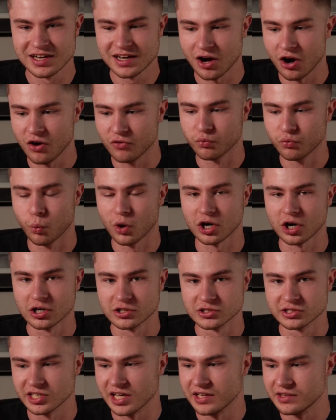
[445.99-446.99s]
of
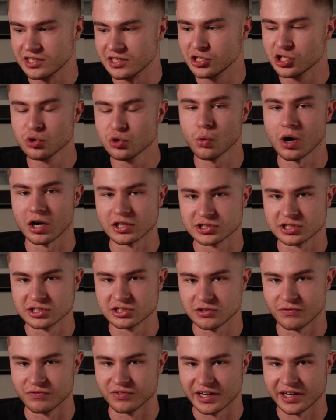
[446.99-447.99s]
words and the nuances
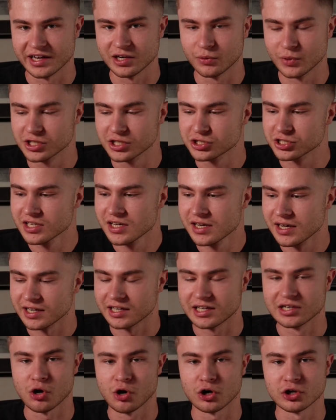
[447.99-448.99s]
of language, and it
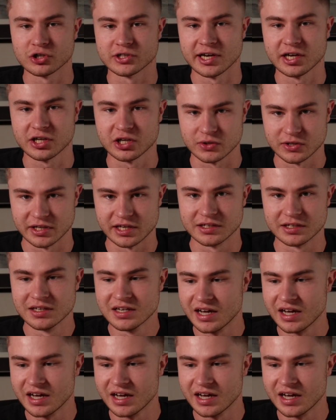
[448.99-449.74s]
can articulate.